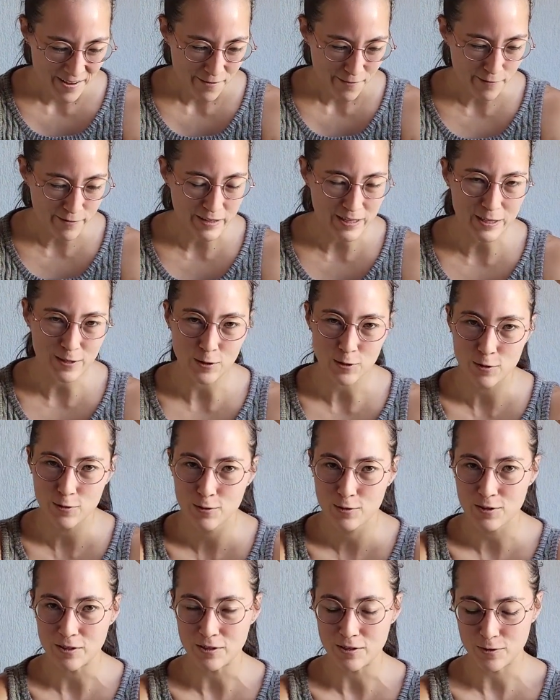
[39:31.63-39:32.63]
to
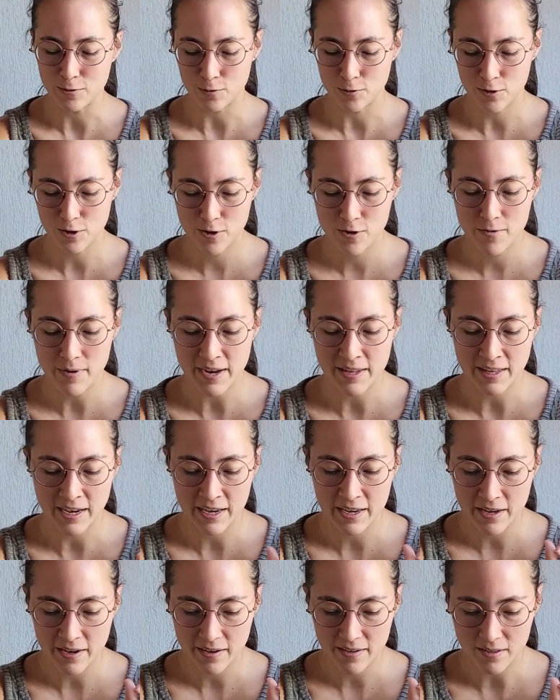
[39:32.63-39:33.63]
use to sew, and
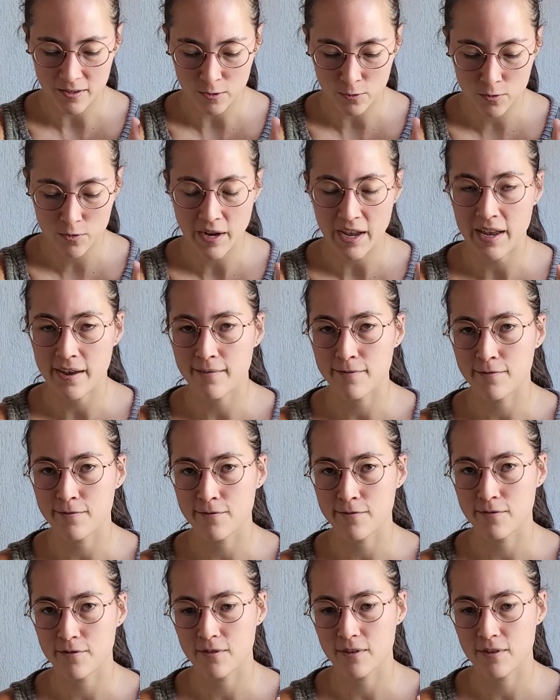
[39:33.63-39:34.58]
I do have